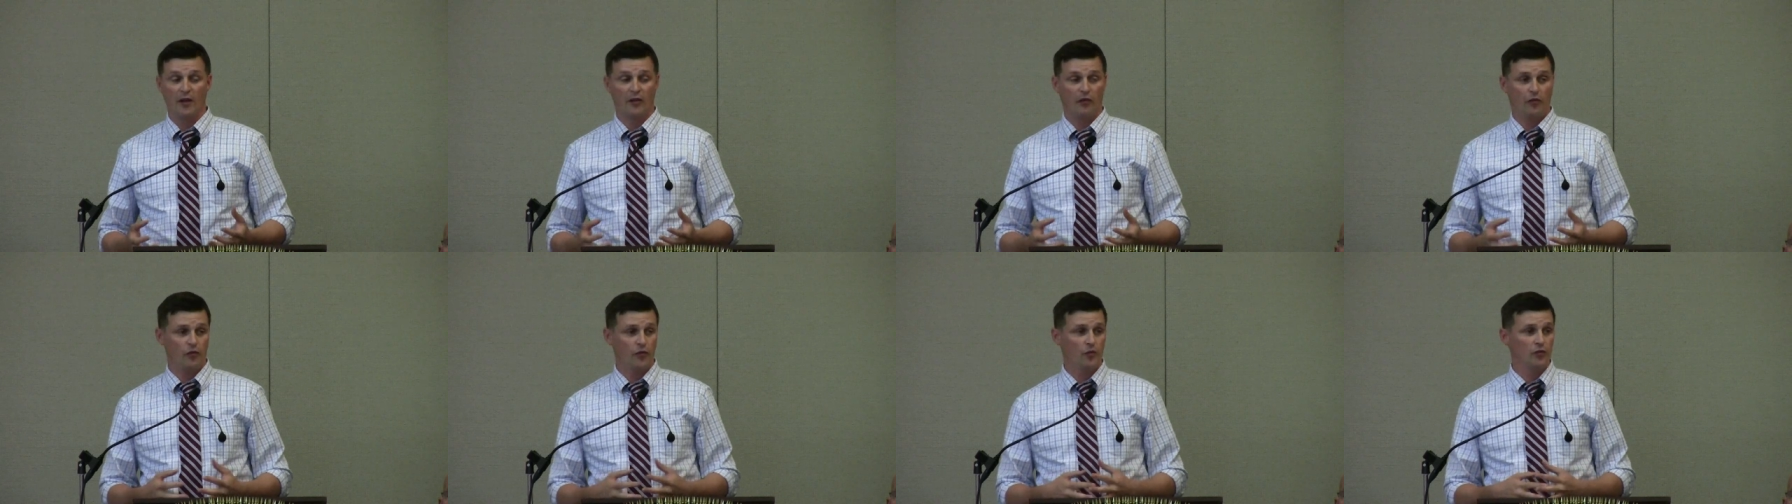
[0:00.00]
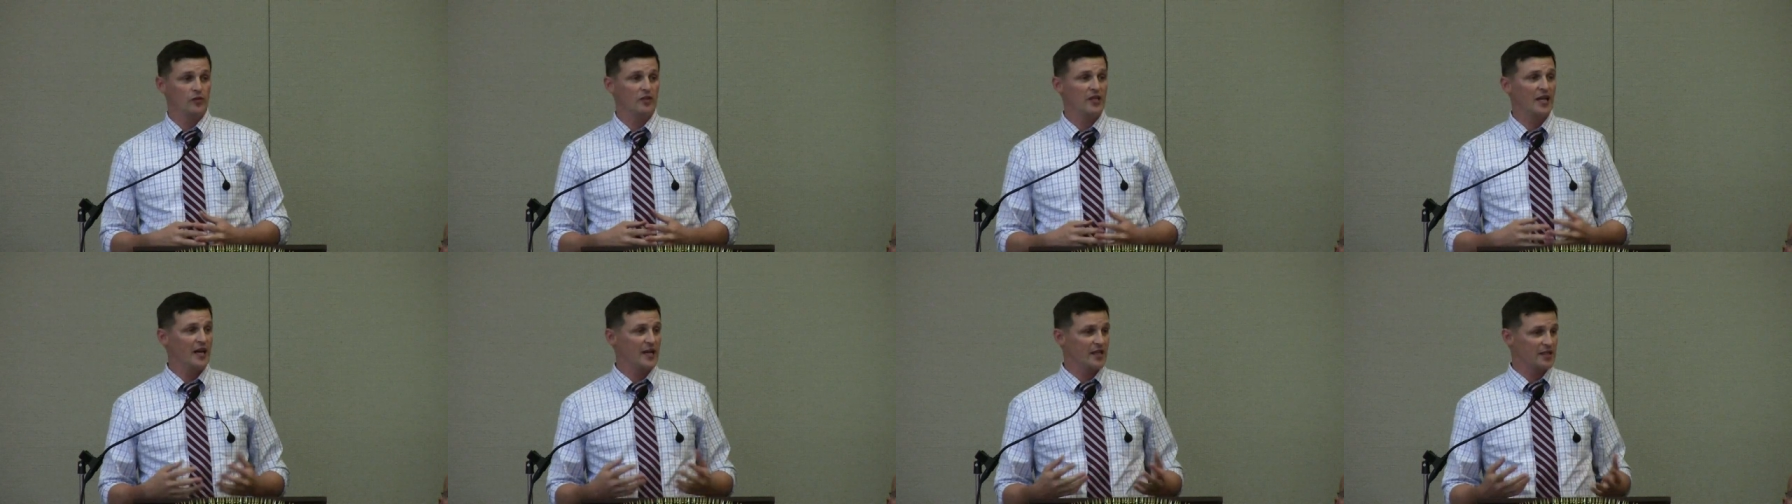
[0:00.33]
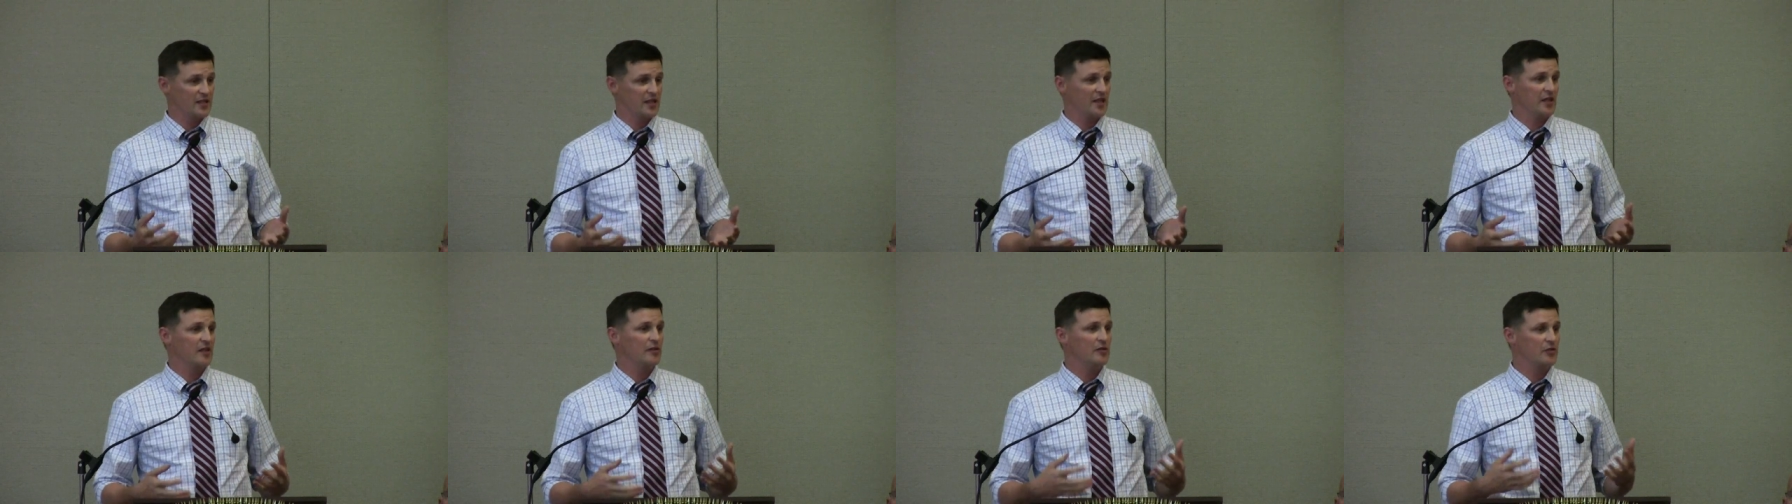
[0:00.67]
and through
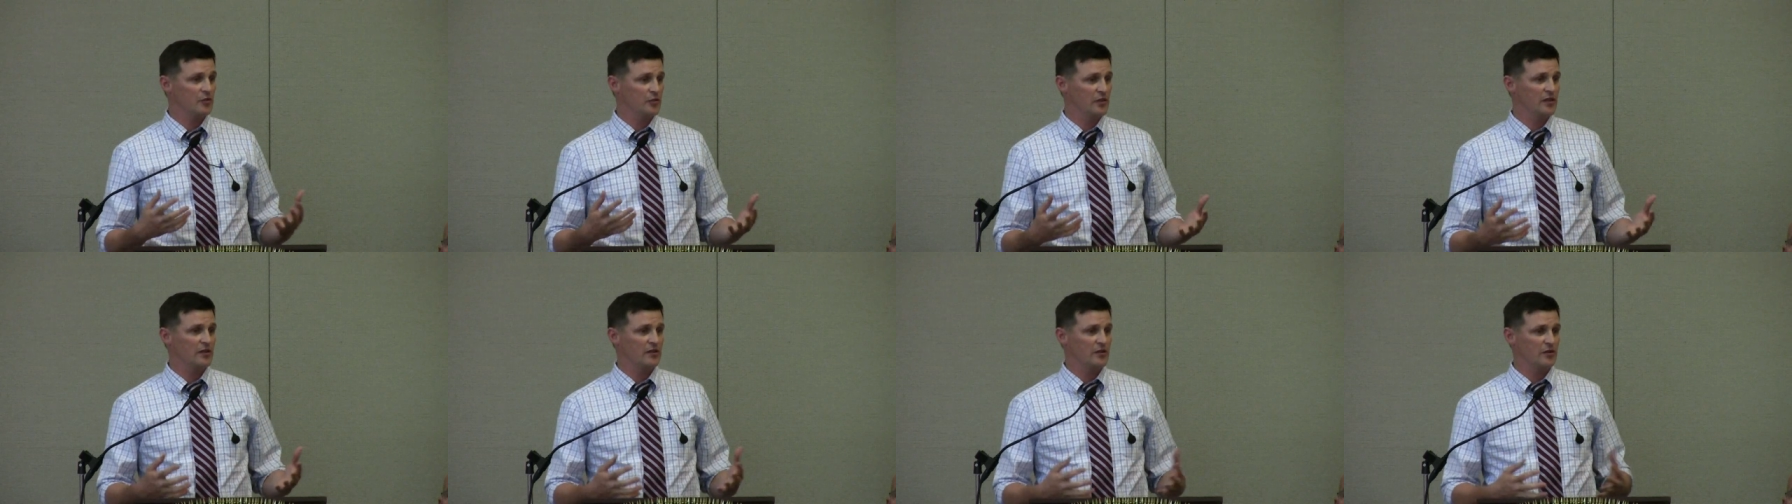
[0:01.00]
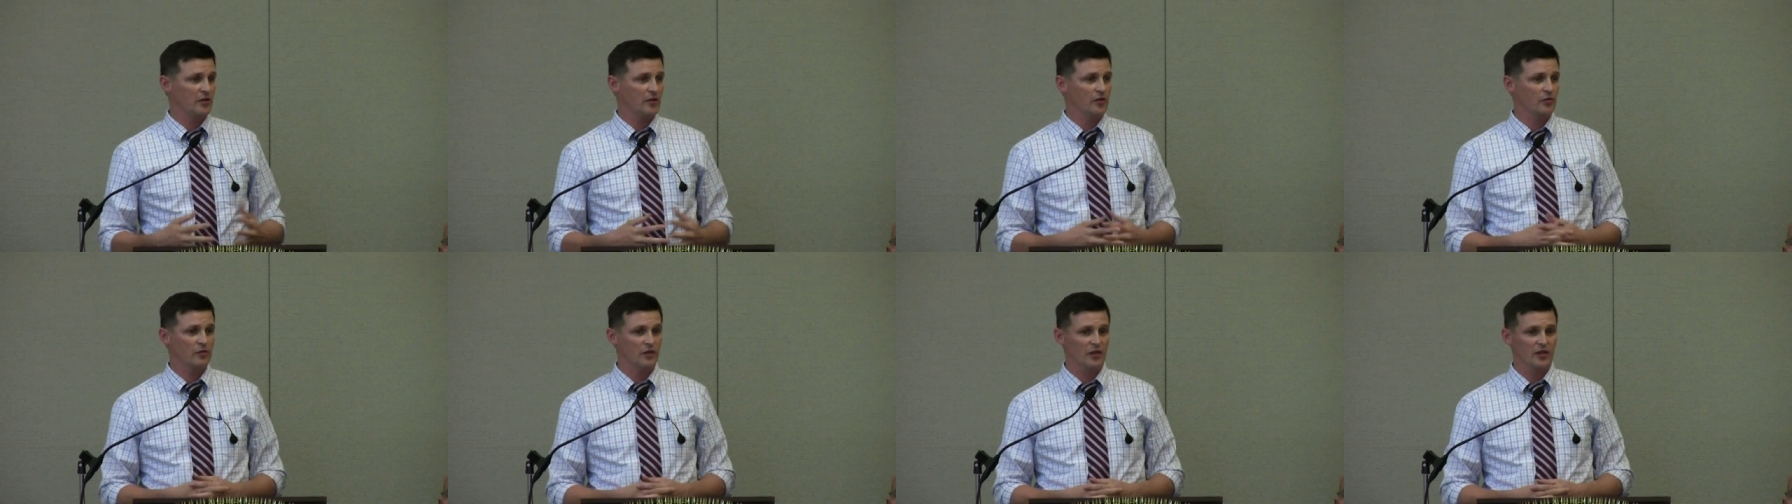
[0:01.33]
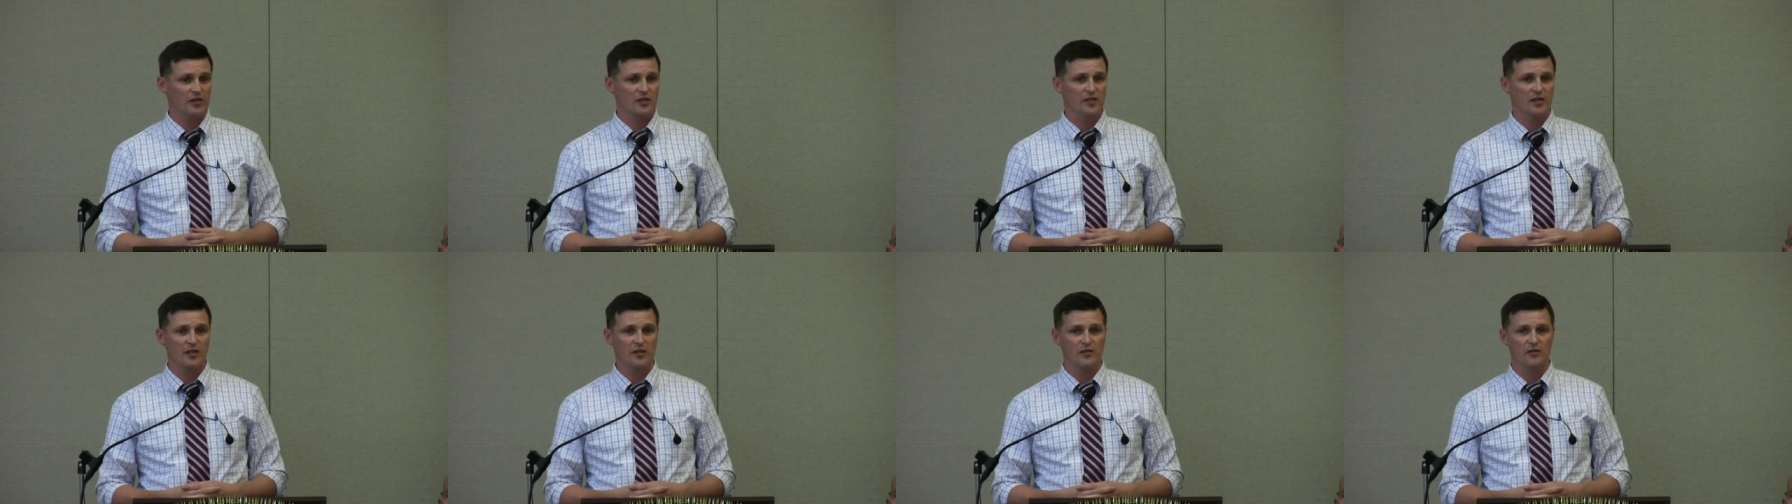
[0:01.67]
testing, which we started doing
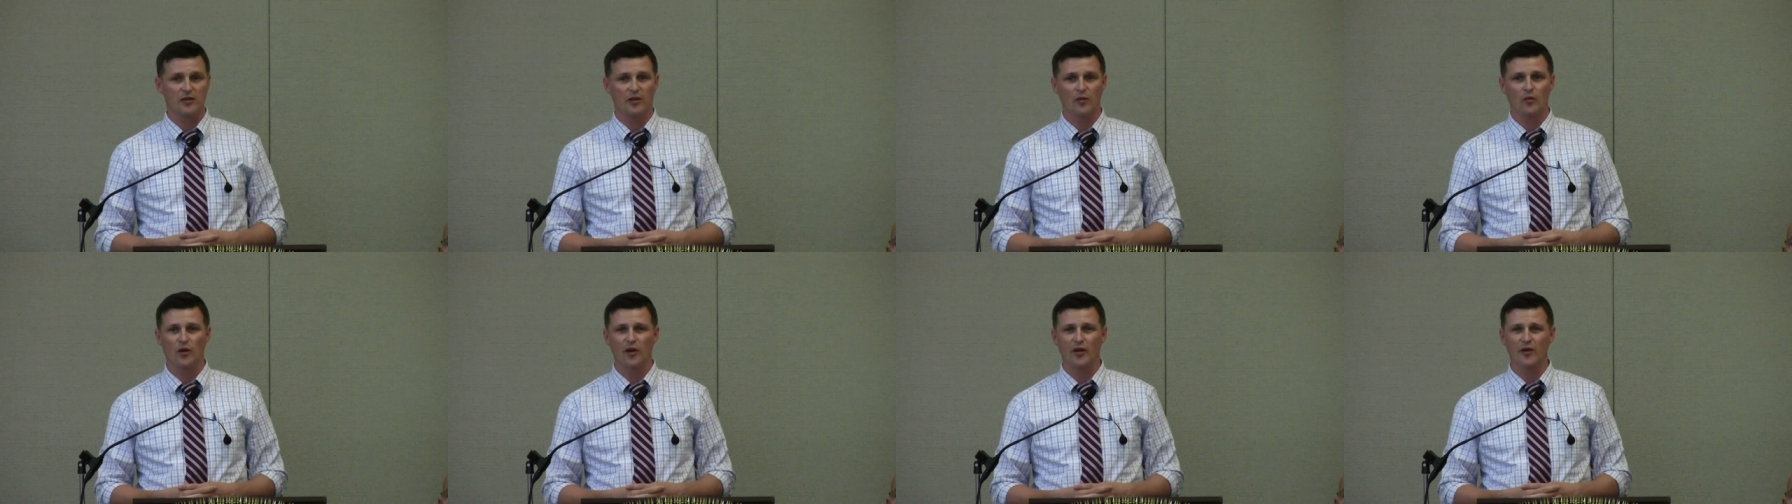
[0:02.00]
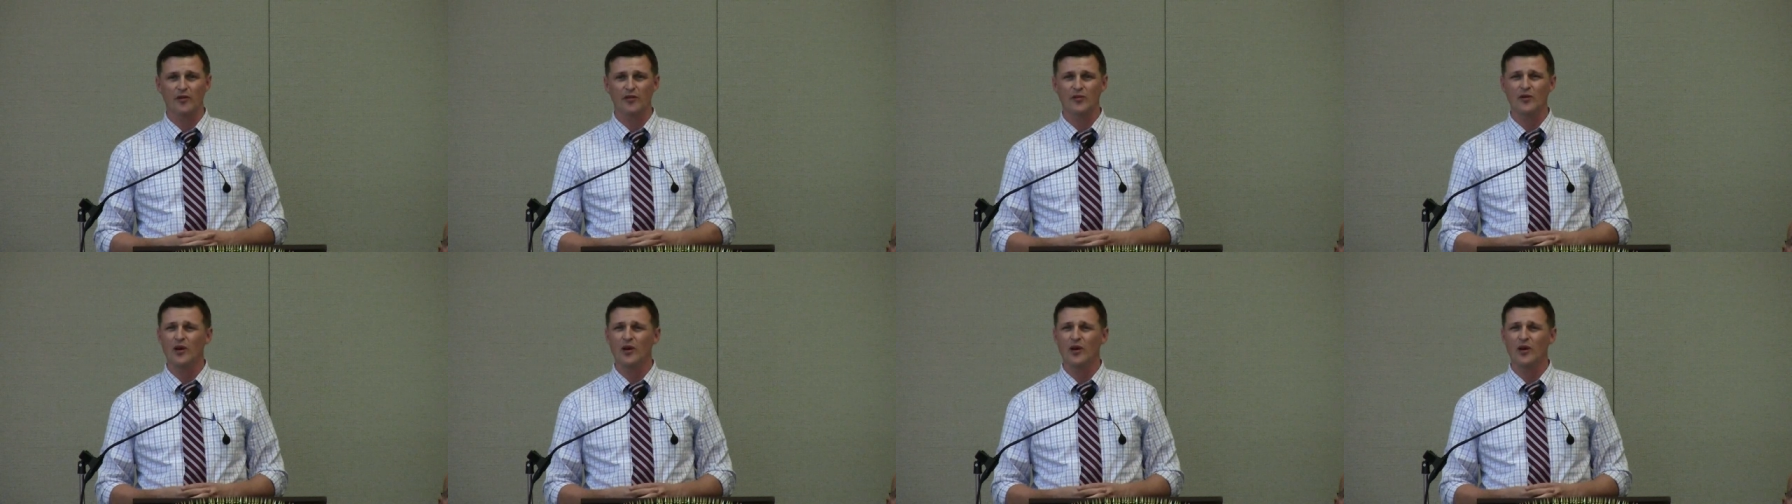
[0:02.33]
all this testing on the water,